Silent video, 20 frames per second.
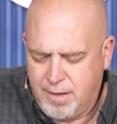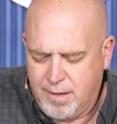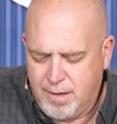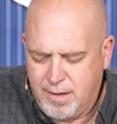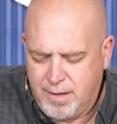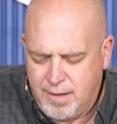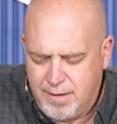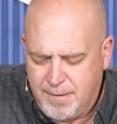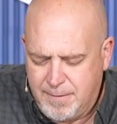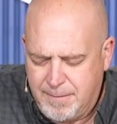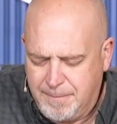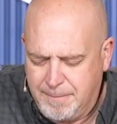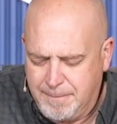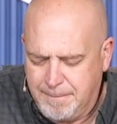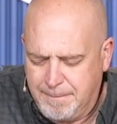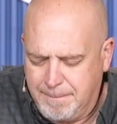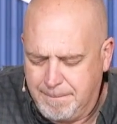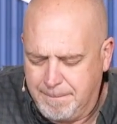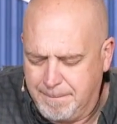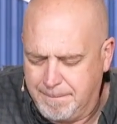
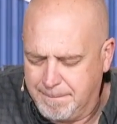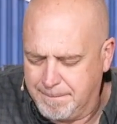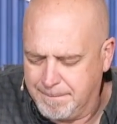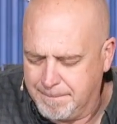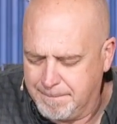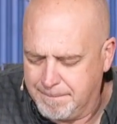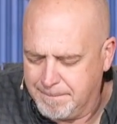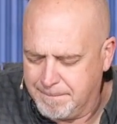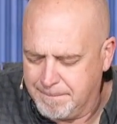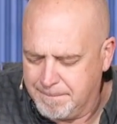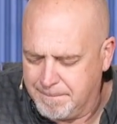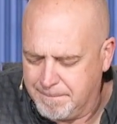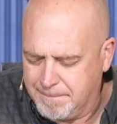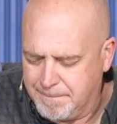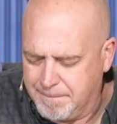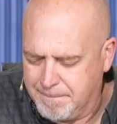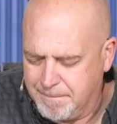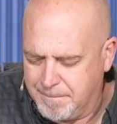Nobody speaks.